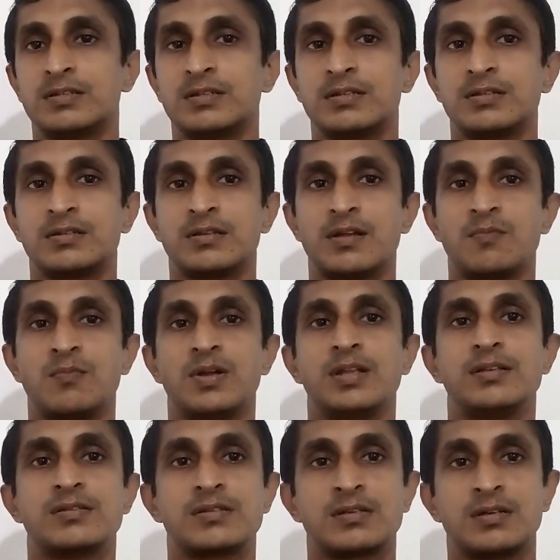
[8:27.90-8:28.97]
That
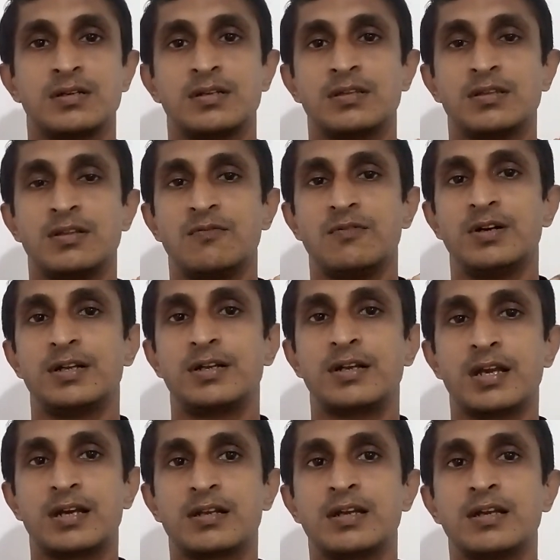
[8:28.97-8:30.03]
means the word
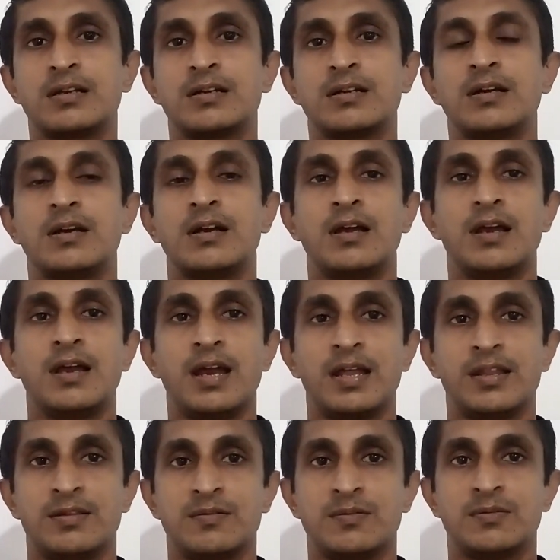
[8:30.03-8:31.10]
technique
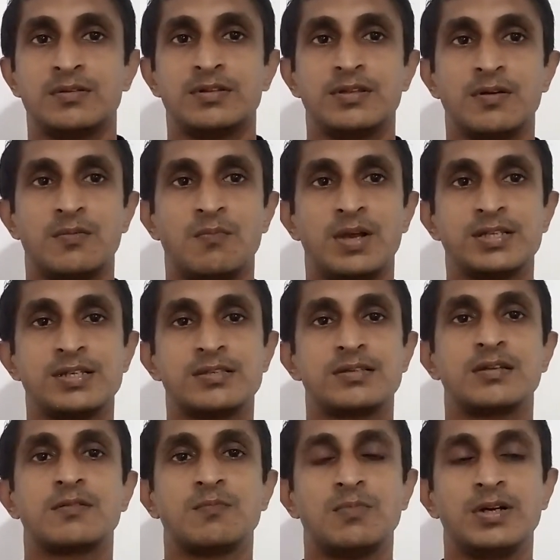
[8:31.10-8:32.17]
and the
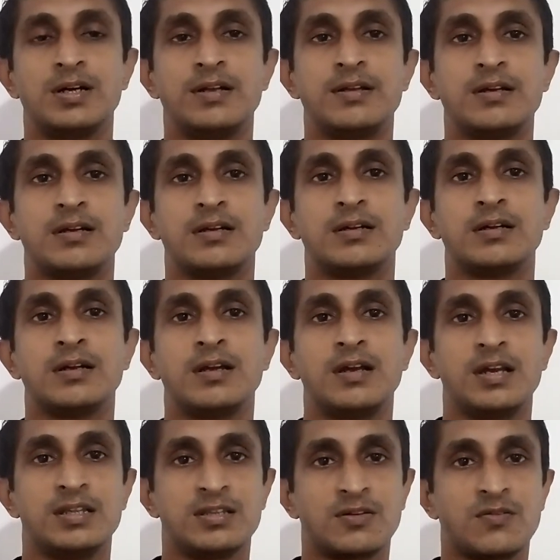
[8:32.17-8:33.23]
majestic bird in
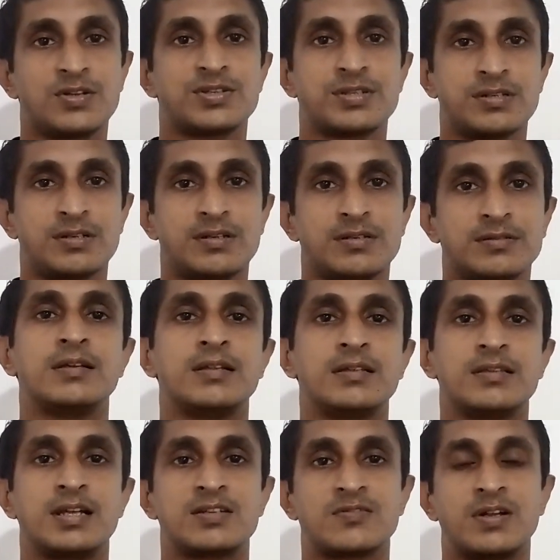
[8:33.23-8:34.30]
the question.
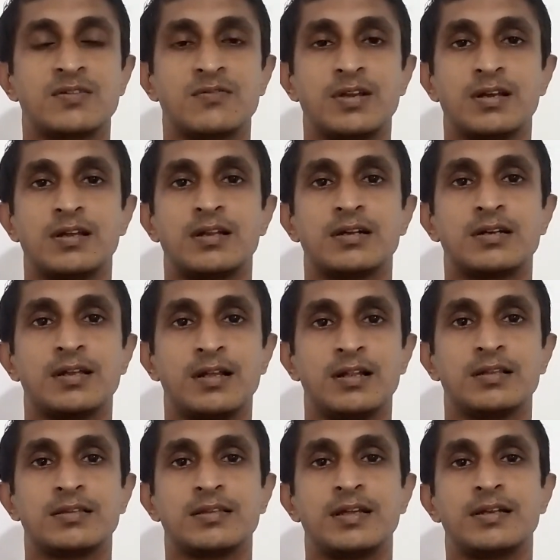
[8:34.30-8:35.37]
That's what we tell,
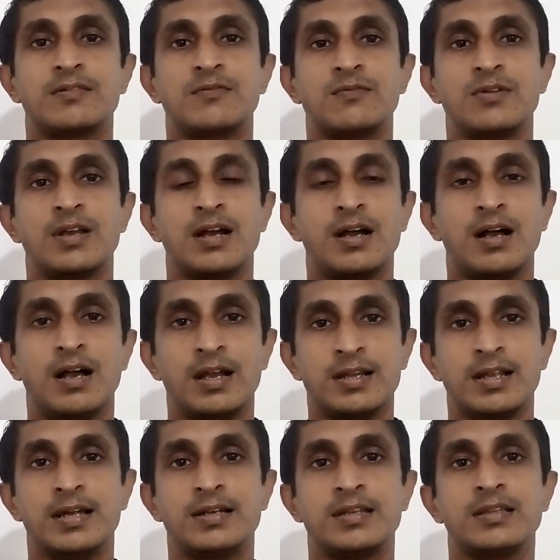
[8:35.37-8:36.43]
that we are
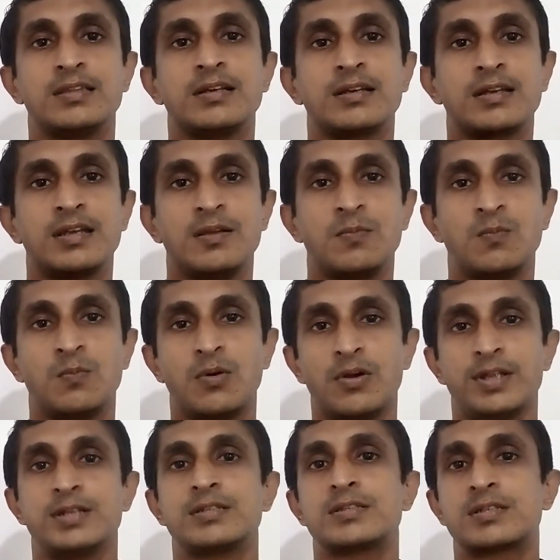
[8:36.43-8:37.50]
highlighting the key
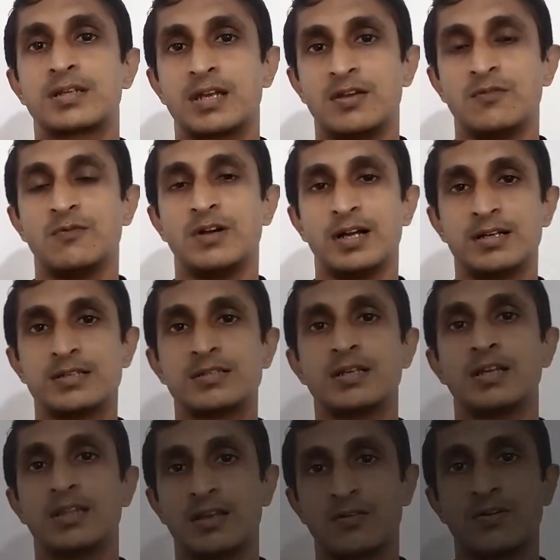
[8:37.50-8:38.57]
points, key words in
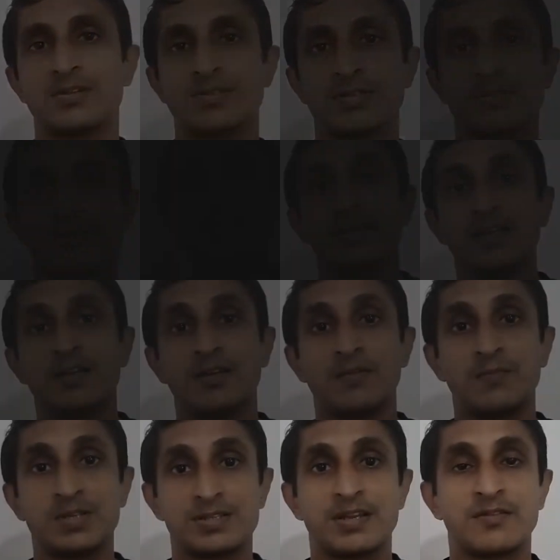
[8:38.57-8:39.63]
the question. Other
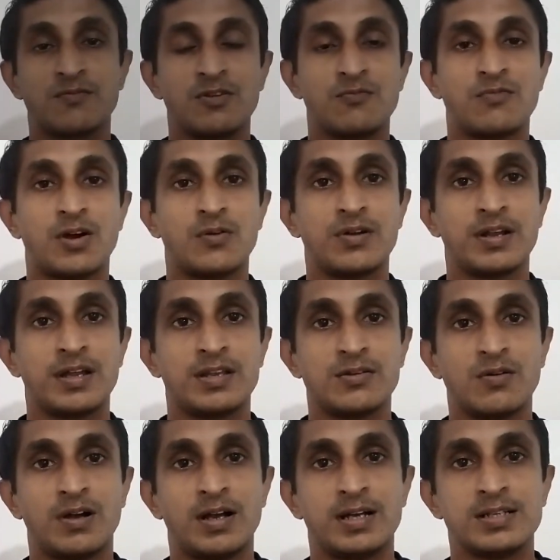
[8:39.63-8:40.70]
mistake we found in
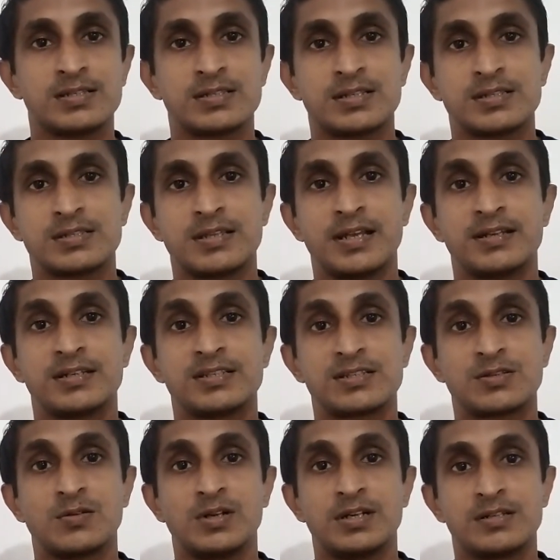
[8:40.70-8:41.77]
your answers that
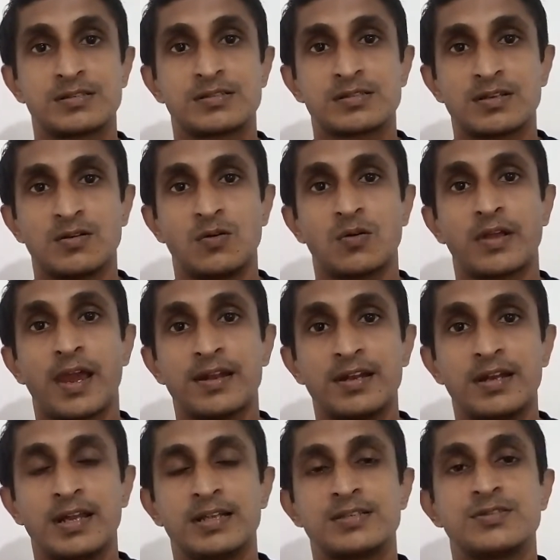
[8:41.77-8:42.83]
students or
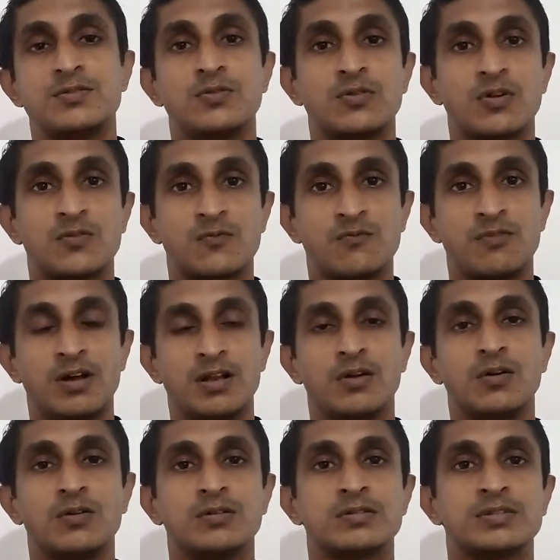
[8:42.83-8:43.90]
candidates do not
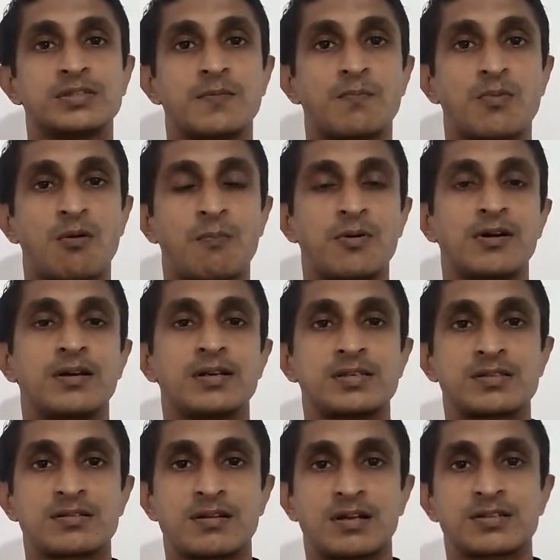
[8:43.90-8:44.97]
follow the proper
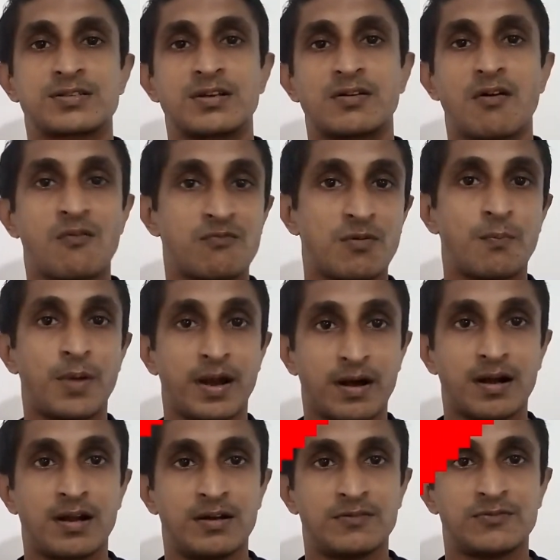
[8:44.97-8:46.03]
structure of a
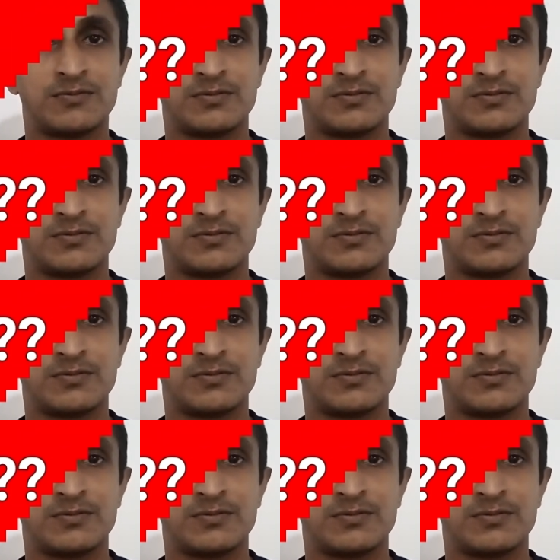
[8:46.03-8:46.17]
paragraph.